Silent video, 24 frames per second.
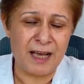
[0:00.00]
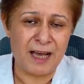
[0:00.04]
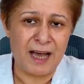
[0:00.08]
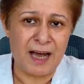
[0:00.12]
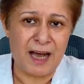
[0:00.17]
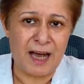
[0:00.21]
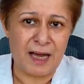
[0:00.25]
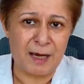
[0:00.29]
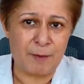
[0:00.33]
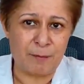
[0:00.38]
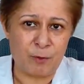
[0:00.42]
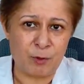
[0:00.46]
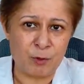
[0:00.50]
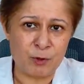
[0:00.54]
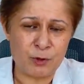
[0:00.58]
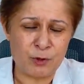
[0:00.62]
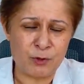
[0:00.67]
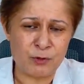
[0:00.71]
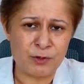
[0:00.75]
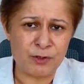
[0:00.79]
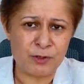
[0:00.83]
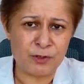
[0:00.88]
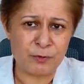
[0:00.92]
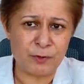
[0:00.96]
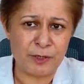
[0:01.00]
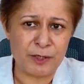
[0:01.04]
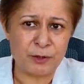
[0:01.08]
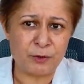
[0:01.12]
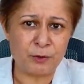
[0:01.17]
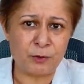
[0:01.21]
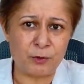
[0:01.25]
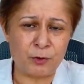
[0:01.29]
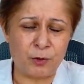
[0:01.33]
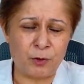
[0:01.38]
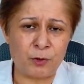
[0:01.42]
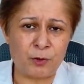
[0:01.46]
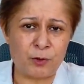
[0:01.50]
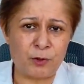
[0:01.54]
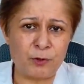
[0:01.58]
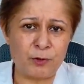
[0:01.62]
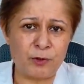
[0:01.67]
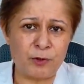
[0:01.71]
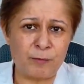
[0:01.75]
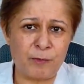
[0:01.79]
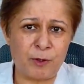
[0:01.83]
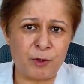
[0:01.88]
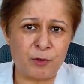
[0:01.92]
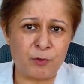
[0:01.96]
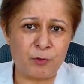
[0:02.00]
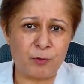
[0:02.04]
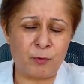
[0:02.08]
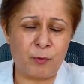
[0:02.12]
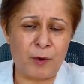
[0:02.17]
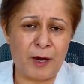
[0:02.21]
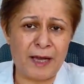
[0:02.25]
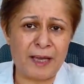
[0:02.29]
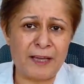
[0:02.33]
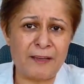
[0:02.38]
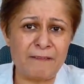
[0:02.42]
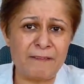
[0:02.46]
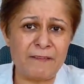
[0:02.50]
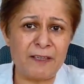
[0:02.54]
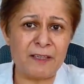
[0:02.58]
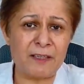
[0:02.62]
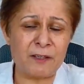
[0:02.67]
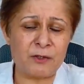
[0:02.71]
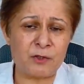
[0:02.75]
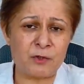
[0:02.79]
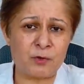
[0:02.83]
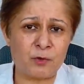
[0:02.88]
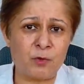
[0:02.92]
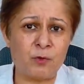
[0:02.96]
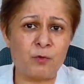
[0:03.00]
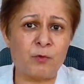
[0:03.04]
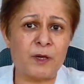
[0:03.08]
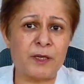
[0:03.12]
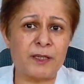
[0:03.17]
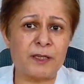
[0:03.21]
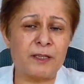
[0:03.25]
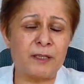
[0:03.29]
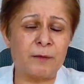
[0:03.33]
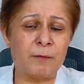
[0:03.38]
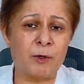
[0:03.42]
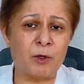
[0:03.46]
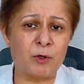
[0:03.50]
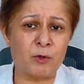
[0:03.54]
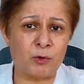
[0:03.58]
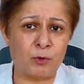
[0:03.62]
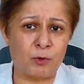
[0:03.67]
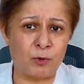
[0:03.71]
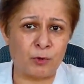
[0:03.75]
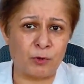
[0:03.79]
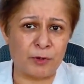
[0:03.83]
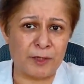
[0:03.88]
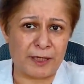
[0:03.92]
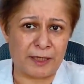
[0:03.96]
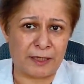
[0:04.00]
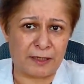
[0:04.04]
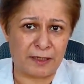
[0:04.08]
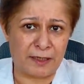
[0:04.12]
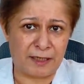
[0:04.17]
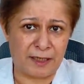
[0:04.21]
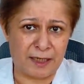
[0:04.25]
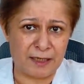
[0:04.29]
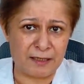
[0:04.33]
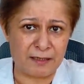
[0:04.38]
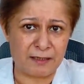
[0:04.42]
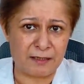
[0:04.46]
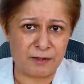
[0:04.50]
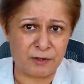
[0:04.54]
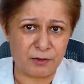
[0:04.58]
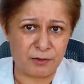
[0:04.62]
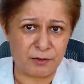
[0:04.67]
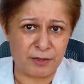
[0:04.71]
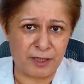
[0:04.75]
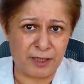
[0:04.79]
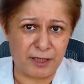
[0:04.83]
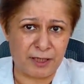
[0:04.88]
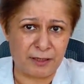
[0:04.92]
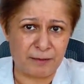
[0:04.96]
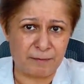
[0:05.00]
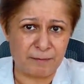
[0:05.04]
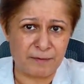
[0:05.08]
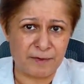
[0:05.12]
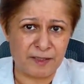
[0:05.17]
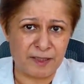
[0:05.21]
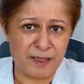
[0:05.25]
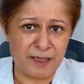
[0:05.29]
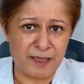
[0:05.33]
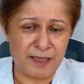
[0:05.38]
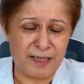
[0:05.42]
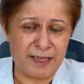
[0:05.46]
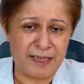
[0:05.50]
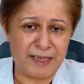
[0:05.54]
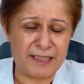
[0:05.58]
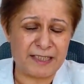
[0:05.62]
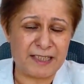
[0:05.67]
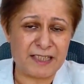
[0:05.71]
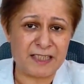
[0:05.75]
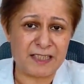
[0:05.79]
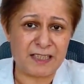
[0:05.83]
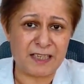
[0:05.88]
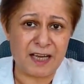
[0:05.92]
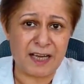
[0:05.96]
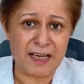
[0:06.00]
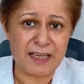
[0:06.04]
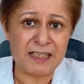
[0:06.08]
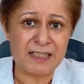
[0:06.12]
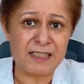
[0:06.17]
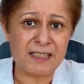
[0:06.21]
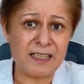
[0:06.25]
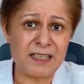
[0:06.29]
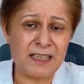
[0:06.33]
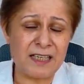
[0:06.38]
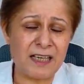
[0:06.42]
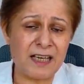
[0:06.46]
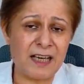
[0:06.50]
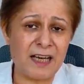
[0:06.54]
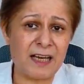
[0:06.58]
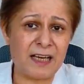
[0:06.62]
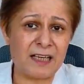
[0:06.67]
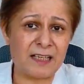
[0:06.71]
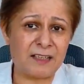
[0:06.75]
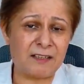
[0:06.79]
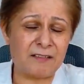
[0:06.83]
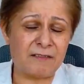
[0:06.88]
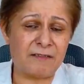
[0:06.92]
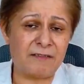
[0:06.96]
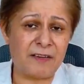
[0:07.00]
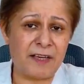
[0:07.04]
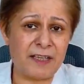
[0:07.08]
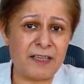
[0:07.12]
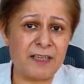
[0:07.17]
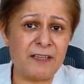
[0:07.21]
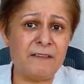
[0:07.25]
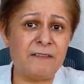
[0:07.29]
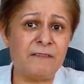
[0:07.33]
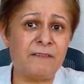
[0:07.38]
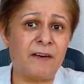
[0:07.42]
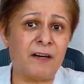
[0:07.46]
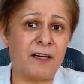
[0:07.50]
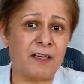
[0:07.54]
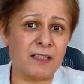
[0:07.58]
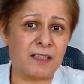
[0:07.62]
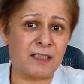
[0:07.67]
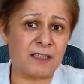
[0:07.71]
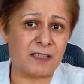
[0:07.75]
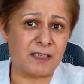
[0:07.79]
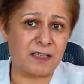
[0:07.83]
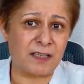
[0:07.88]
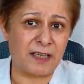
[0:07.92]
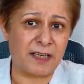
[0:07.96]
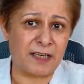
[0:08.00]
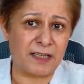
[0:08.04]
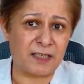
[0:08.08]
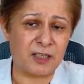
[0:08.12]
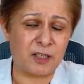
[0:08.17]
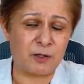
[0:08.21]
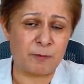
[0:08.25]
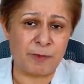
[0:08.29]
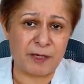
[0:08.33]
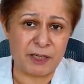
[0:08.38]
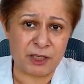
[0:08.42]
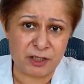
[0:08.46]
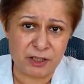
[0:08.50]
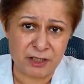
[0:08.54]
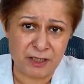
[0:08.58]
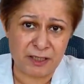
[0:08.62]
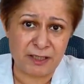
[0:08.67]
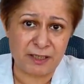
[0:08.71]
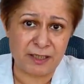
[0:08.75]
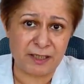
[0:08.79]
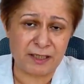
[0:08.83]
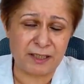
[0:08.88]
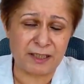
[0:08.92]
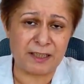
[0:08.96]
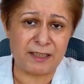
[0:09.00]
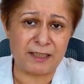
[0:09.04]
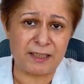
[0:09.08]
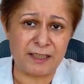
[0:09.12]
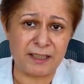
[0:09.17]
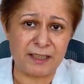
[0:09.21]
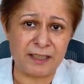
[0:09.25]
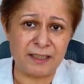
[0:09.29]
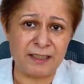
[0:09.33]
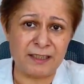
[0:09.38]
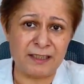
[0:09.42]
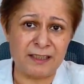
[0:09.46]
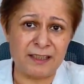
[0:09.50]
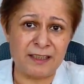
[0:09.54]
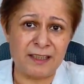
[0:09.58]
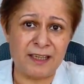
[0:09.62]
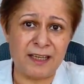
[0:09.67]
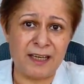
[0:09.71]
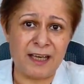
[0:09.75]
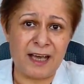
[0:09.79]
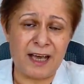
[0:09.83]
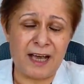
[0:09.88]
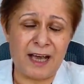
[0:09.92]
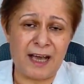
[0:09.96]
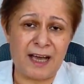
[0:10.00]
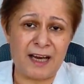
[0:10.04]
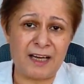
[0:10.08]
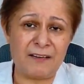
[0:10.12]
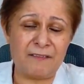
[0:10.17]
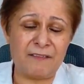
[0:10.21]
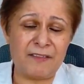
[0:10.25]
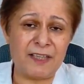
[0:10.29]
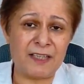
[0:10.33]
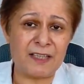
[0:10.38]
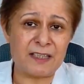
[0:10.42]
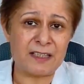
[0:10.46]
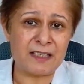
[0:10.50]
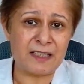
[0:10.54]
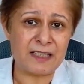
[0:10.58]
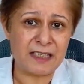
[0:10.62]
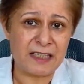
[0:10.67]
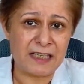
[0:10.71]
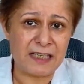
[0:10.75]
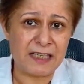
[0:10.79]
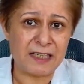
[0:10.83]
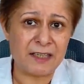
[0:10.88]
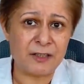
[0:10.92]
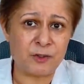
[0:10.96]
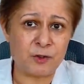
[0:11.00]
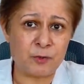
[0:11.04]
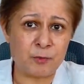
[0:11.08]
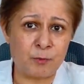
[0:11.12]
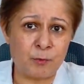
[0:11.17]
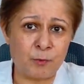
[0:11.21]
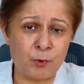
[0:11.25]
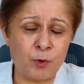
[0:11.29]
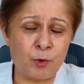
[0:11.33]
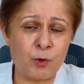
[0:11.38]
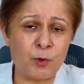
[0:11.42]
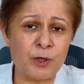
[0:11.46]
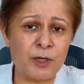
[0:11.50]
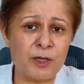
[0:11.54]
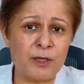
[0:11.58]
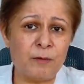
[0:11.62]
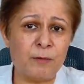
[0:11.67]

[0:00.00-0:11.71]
I'm also just going to talk to you about why we are so worried about colorectal cancer today. It's rising at a very fast rate, especially in India, and we are seeing it more and